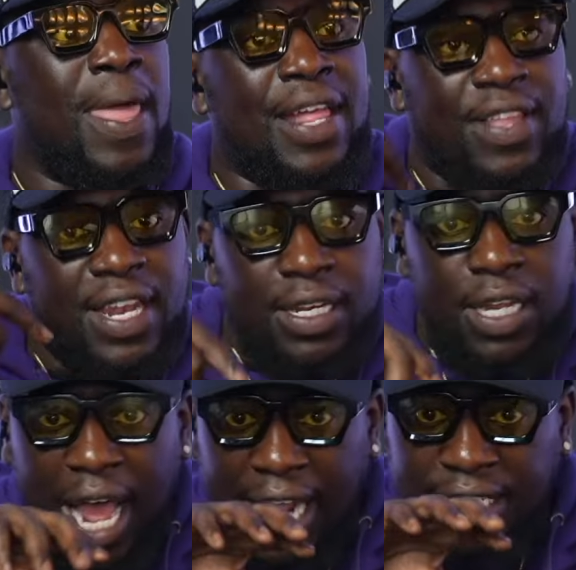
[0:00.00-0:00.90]
And then
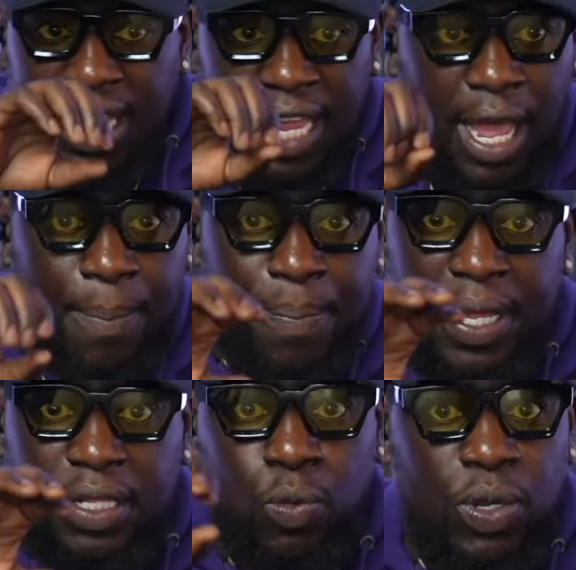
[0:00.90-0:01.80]
I
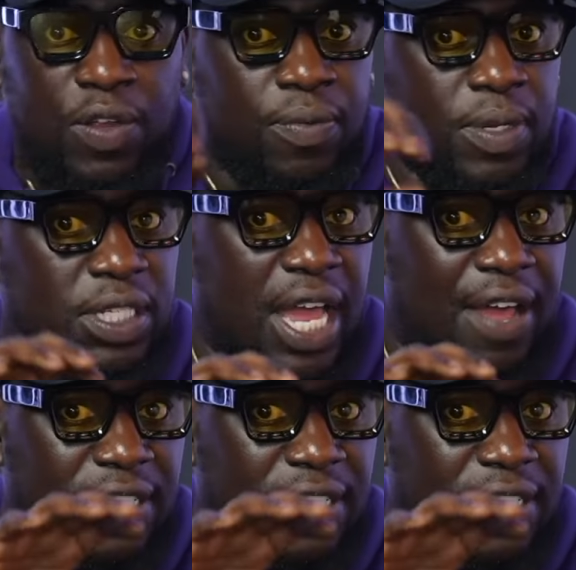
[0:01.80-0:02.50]
pick the wheat from the chaff.